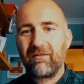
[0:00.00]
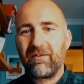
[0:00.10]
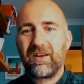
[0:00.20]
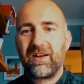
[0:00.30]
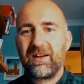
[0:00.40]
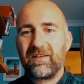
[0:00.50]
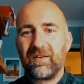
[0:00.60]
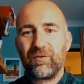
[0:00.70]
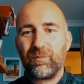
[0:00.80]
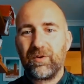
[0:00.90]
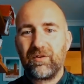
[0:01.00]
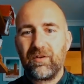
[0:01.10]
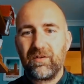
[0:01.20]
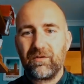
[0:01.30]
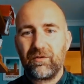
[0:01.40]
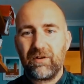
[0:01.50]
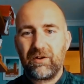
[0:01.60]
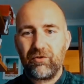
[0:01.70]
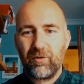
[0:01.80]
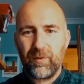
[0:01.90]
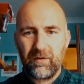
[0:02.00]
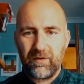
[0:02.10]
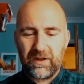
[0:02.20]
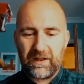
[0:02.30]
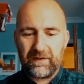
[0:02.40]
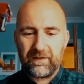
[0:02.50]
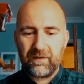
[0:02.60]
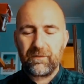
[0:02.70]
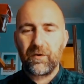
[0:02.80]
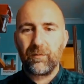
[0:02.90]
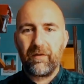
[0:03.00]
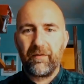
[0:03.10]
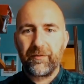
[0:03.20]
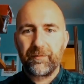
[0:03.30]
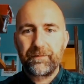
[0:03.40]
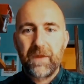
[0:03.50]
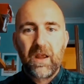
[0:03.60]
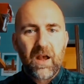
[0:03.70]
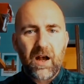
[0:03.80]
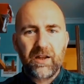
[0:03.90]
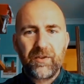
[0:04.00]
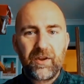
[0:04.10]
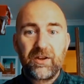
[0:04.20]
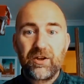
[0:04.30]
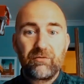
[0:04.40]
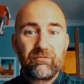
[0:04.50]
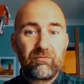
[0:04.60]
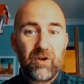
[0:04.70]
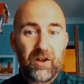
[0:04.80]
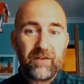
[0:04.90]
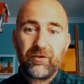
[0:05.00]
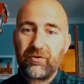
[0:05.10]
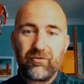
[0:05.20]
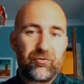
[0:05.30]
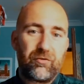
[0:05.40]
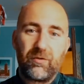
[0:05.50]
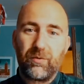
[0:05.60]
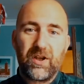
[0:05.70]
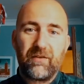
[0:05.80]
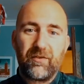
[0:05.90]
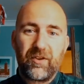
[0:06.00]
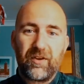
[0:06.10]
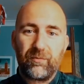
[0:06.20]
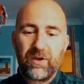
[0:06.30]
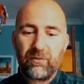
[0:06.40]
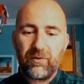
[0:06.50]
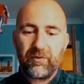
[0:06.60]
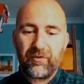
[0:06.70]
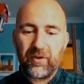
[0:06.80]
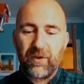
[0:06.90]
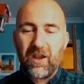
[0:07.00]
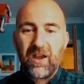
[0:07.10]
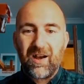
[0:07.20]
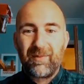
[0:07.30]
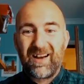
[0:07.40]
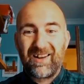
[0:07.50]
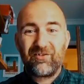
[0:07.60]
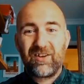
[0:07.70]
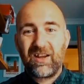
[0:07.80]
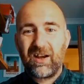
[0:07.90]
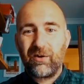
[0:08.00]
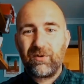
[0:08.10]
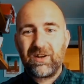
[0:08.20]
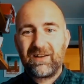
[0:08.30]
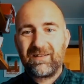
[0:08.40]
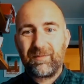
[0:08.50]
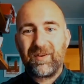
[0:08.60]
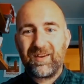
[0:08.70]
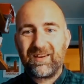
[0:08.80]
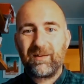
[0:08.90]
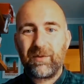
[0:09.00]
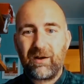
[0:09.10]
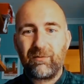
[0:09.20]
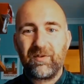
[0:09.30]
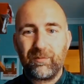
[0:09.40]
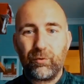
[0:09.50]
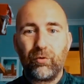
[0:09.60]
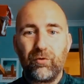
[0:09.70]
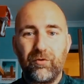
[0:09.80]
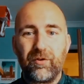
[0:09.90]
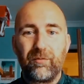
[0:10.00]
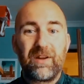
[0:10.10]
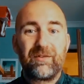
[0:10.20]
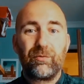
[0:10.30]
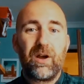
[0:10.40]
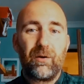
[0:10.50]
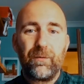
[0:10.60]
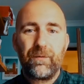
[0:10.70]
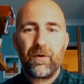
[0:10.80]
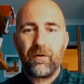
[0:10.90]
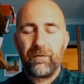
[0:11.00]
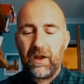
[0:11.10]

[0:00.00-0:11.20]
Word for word: in the NHS who've been doing such a great job over the last few months. And I think you know another story we covered this week was um, about actually how we need to be thinking about we support the mental health of